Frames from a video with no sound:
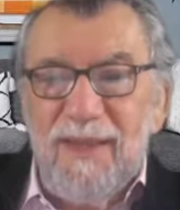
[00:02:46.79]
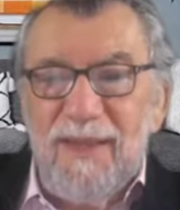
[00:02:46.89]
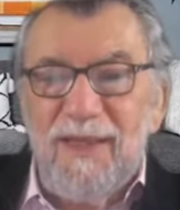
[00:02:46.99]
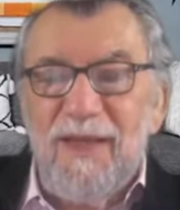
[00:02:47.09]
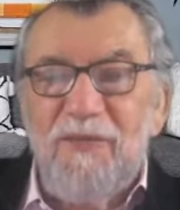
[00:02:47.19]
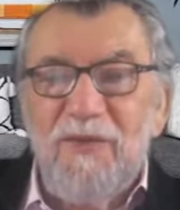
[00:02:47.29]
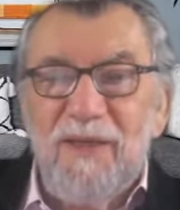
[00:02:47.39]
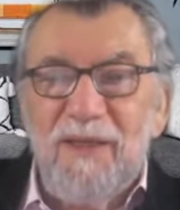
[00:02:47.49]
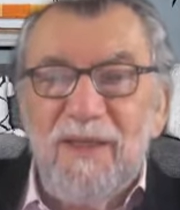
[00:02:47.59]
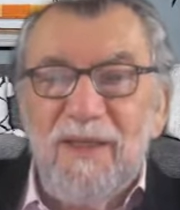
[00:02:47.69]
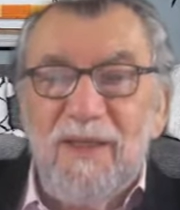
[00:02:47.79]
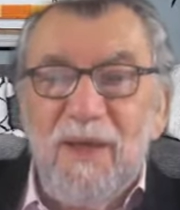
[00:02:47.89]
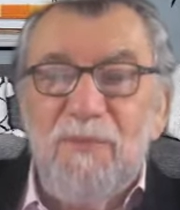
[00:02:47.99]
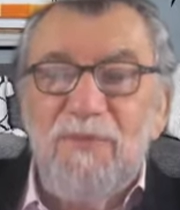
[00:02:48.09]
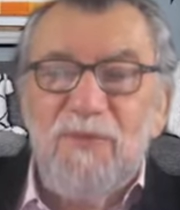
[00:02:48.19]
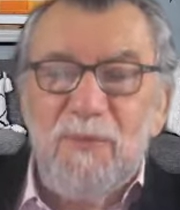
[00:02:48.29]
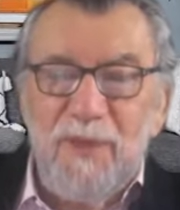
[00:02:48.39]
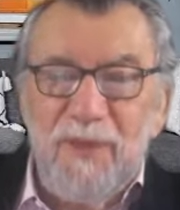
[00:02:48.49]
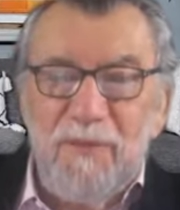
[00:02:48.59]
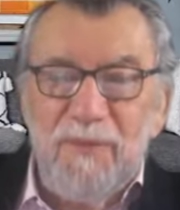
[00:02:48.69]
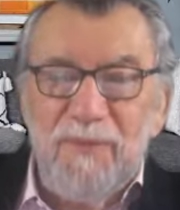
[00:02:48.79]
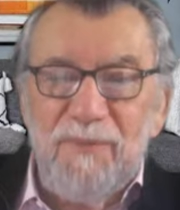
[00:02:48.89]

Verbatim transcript: that everything comes from him